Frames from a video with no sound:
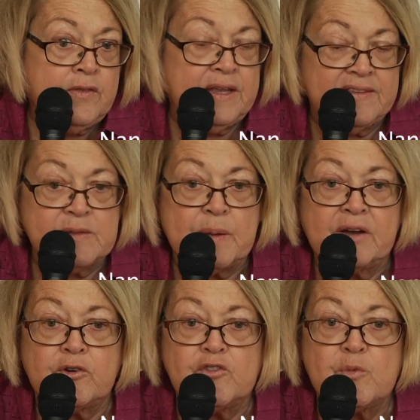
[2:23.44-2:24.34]
The
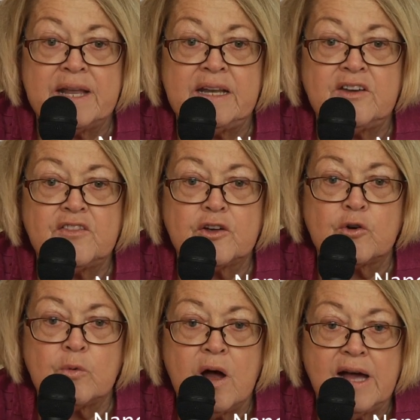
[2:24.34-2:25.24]
inspectors went into the
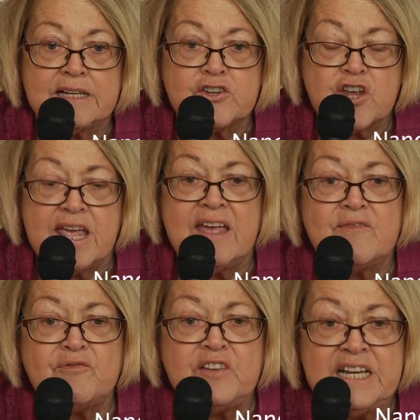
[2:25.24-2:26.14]
garage,
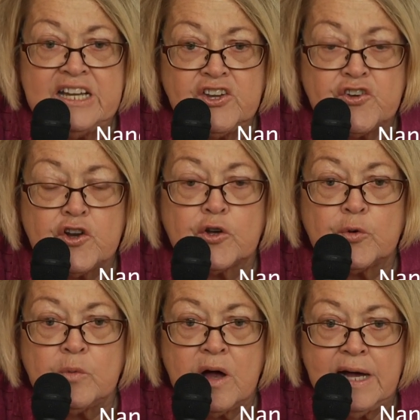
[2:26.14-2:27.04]
finished
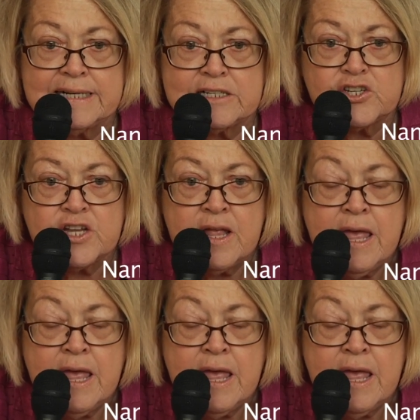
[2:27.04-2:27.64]
garage,